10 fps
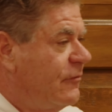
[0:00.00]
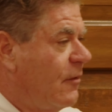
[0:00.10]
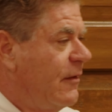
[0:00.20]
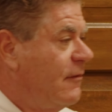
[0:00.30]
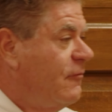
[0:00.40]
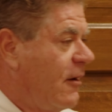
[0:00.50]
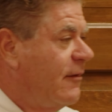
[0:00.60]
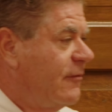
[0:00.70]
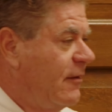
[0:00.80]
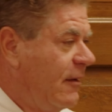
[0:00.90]
So he
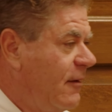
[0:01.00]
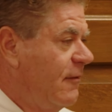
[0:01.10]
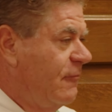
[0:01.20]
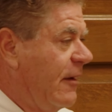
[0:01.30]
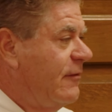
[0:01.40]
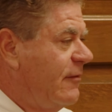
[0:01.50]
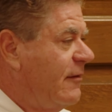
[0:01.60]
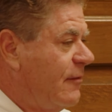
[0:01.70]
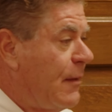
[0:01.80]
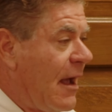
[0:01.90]
tries he
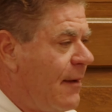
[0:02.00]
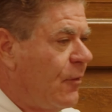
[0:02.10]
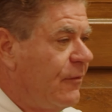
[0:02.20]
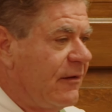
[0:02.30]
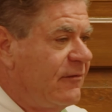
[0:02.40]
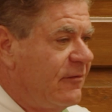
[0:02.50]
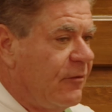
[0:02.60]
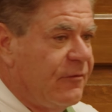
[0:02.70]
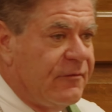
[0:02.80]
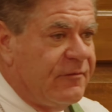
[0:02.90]
translates a Bible that's
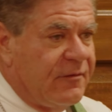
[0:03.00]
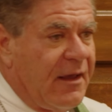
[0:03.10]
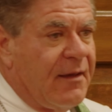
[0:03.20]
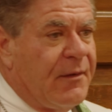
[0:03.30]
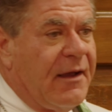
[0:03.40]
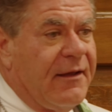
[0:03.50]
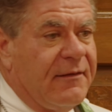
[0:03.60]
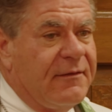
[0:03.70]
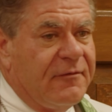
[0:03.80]
still used today by